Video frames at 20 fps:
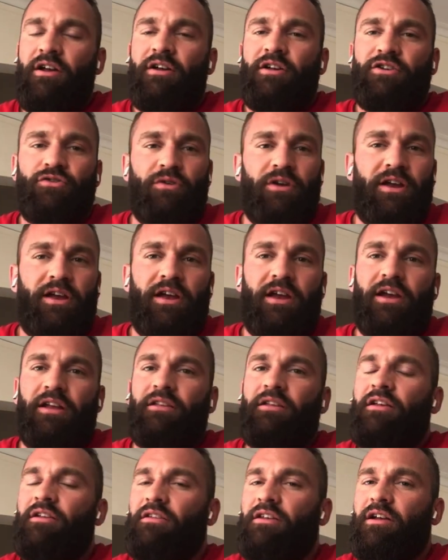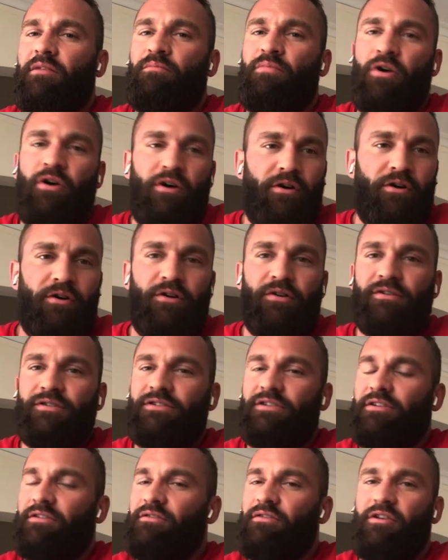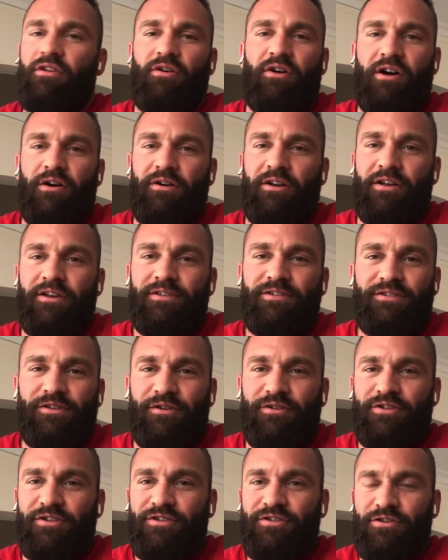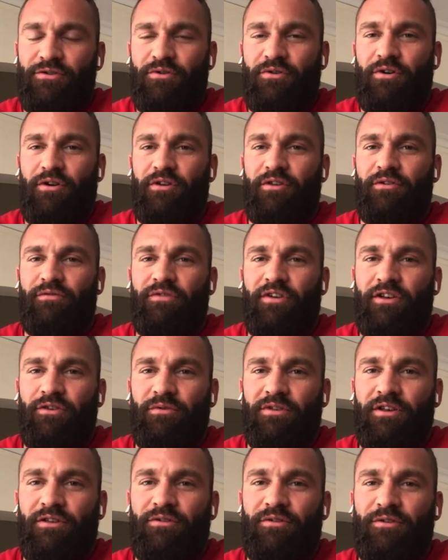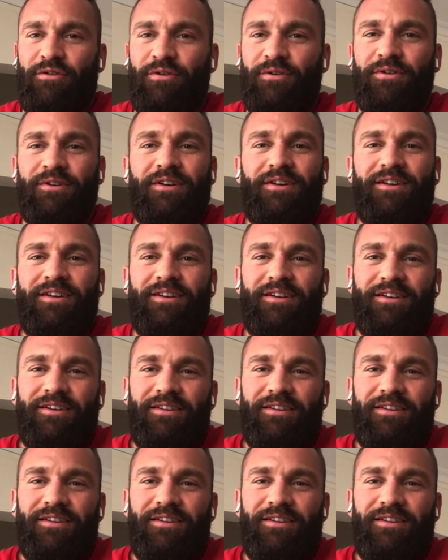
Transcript: train, then pose, and you know how it is. So just do all the things we need to do. You